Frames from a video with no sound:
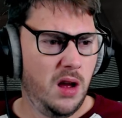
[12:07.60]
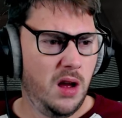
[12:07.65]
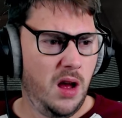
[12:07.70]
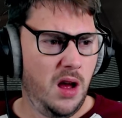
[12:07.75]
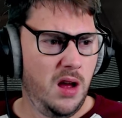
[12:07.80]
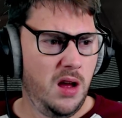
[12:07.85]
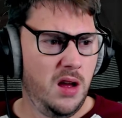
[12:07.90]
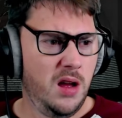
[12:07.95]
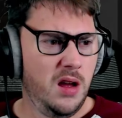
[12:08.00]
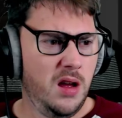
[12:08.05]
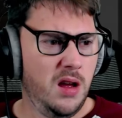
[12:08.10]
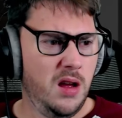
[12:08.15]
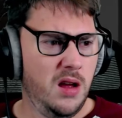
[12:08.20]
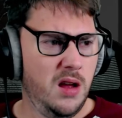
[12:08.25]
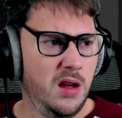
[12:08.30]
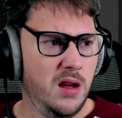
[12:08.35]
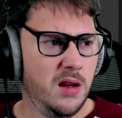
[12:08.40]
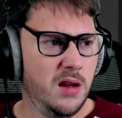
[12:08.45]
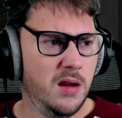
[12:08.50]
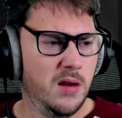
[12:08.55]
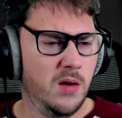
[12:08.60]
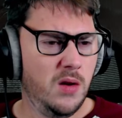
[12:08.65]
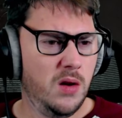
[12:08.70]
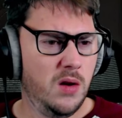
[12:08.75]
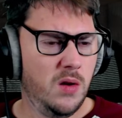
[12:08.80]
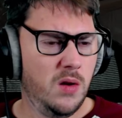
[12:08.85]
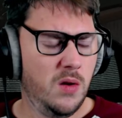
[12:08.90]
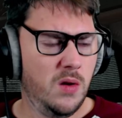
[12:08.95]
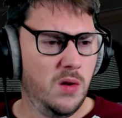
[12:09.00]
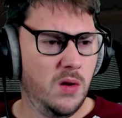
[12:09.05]

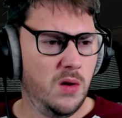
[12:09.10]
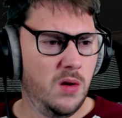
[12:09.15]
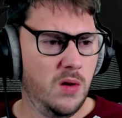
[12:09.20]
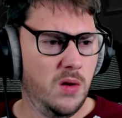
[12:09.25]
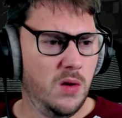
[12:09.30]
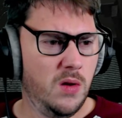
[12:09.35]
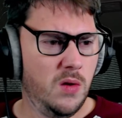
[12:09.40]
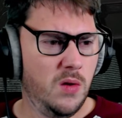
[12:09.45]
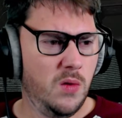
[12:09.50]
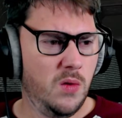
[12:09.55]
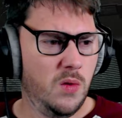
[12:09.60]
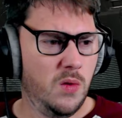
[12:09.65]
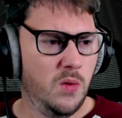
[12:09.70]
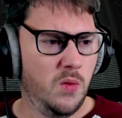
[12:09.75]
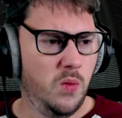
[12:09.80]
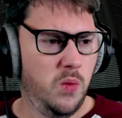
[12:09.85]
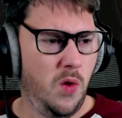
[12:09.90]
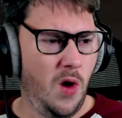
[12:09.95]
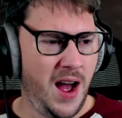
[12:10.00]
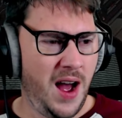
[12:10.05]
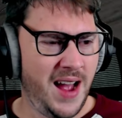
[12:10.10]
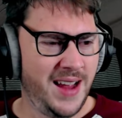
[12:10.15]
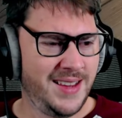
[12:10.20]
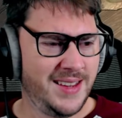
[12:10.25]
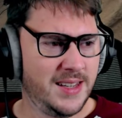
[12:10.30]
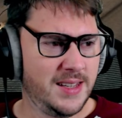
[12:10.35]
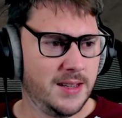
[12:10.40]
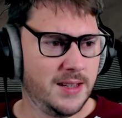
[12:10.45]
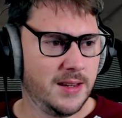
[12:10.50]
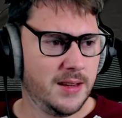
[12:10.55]
What?
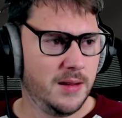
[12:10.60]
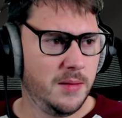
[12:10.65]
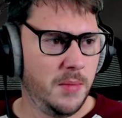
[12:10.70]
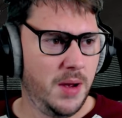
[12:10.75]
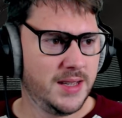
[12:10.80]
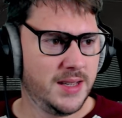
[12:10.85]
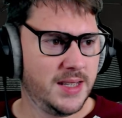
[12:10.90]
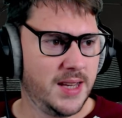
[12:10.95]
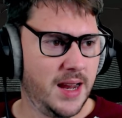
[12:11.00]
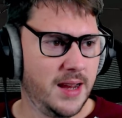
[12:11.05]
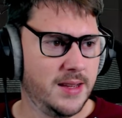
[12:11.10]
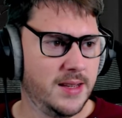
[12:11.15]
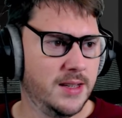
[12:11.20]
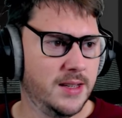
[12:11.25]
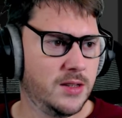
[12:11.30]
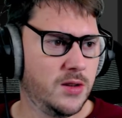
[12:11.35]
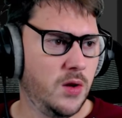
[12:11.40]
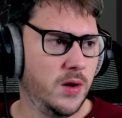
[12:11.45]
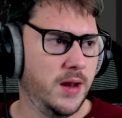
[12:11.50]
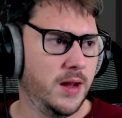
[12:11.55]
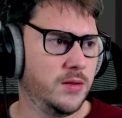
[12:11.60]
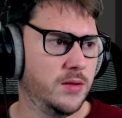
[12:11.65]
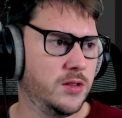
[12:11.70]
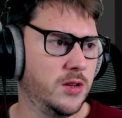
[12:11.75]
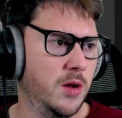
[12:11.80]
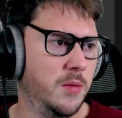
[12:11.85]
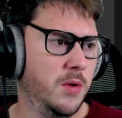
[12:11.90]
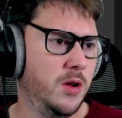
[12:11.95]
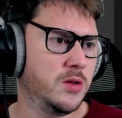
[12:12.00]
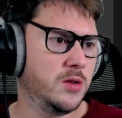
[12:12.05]
My sanity has gone down
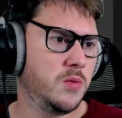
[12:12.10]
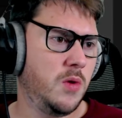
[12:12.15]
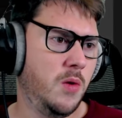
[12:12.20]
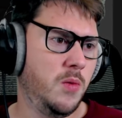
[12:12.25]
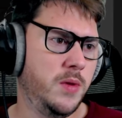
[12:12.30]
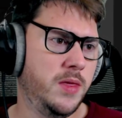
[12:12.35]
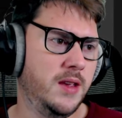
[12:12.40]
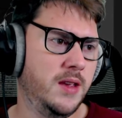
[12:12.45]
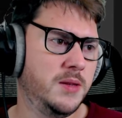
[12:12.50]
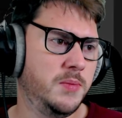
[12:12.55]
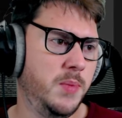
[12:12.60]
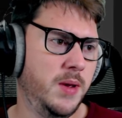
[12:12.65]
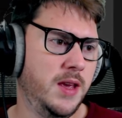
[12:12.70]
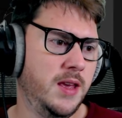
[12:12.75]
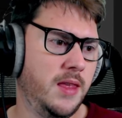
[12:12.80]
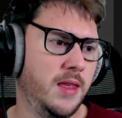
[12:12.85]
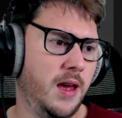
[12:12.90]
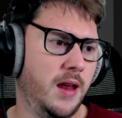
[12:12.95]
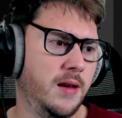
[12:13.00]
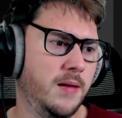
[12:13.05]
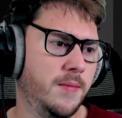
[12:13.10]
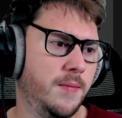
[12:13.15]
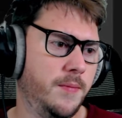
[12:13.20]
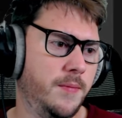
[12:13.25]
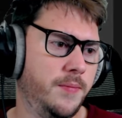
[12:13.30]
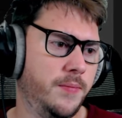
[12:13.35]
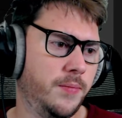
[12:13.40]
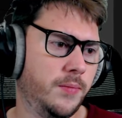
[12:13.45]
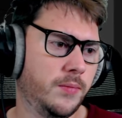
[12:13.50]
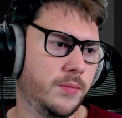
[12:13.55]
so much. What would this be then?
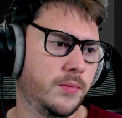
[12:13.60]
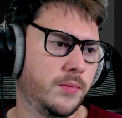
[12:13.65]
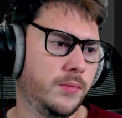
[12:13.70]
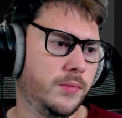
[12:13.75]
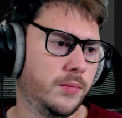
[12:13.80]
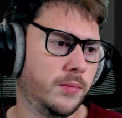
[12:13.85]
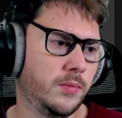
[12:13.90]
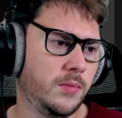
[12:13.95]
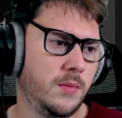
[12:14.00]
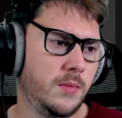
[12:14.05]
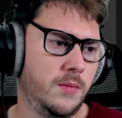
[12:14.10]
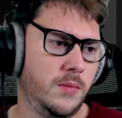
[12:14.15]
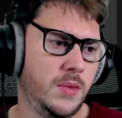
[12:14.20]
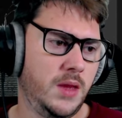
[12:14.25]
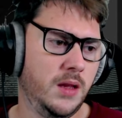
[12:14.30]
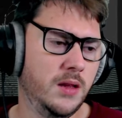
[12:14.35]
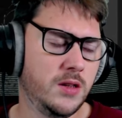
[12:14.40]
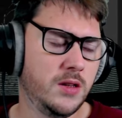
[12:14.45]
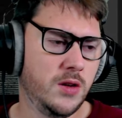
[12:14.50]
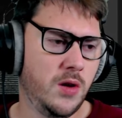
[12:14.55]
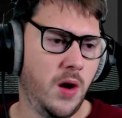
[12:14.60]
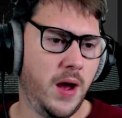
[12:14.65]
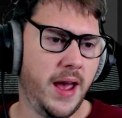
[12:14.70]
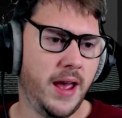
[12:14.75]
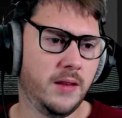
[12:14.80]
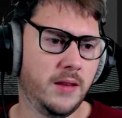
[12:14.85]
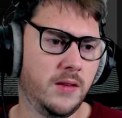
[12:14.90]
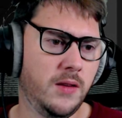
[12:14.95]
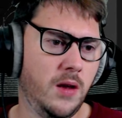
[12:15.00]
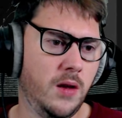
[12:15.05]
Not
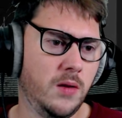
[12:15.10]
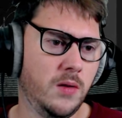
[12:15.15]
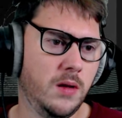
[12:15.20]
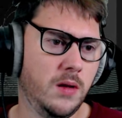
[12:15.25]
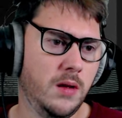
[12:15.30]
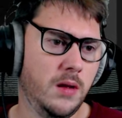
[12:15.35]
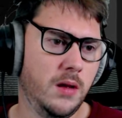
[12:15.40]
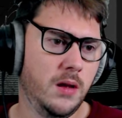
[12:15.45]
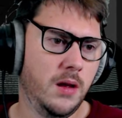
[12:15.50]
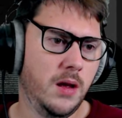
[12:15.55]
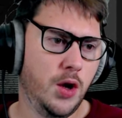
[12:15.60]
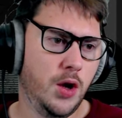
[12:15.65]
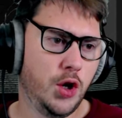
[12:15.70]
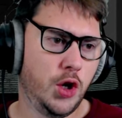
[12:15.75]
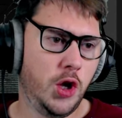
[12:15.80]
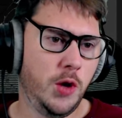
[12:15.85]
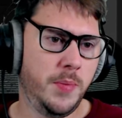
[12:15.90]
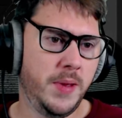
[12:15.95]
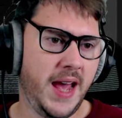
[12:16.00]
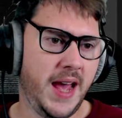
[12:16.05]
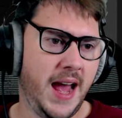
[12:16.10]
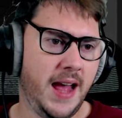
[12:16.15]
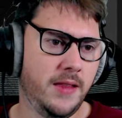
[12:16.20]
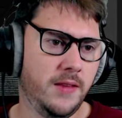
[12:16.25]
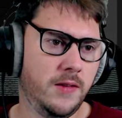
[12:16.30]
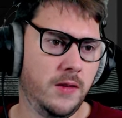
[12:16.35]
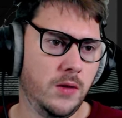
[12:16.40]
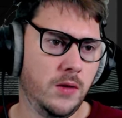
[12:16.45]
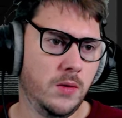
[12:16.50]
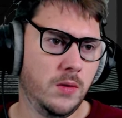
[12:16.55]
Ecto. Could be
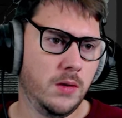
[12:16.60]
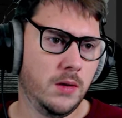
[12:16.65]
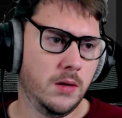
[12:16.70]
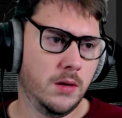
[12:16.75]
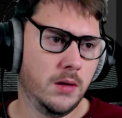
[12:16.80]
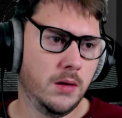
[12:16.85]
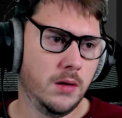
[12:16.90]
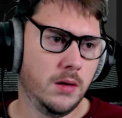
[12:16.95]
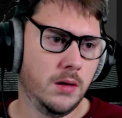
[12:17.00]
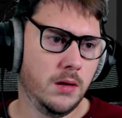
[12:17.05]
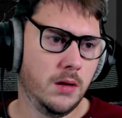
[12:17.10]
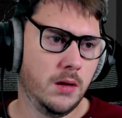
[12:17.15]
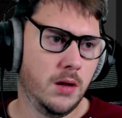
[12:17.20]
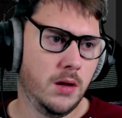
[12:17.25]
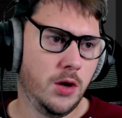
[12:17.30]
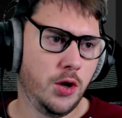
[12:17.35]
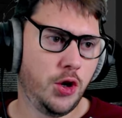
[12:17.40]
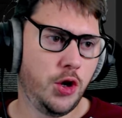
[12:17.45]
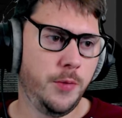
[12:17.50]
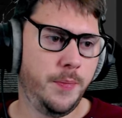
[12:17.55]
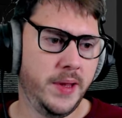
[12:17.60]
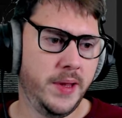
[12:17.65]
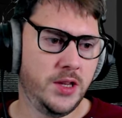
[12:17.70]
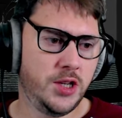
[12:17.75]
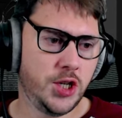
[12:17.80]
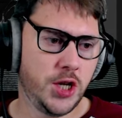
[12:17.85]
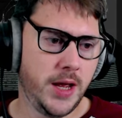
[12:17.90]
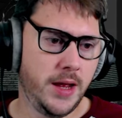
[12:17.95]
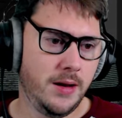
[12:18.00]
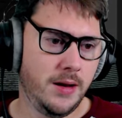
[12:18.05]
Hantu. Could be
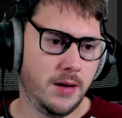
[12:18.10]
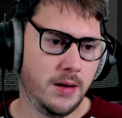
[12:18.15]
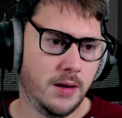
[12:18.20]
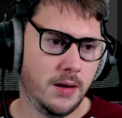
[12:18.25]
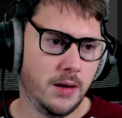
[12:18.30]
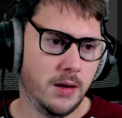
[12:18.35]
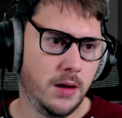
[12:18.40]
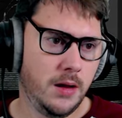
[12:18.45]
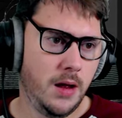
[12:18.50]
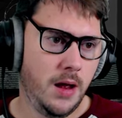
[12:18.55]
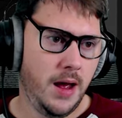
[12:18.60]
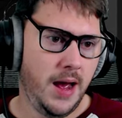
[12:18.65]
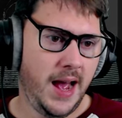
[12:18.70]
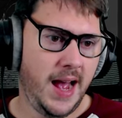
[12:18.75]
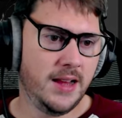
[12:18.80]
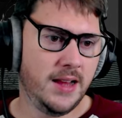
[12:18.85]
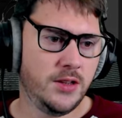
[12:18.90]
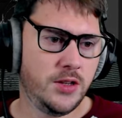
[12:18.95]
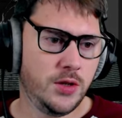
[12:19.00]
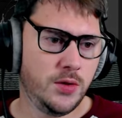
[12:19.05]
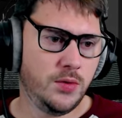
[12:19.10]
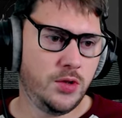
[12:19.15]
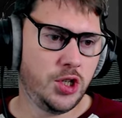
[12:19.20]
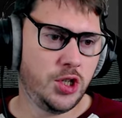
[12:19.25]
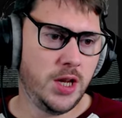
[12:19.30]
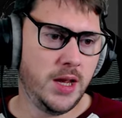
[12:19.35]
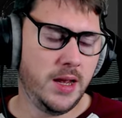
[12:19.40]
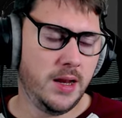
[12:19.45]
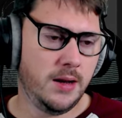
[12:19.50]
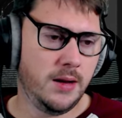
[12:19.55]
Jinn. Hantu,
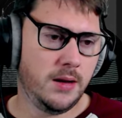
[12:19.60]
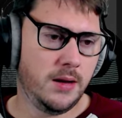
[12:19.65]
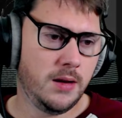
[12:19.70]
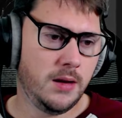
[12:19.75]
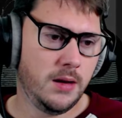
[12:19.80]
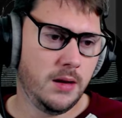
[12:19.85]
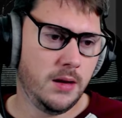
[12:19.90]
Jinn.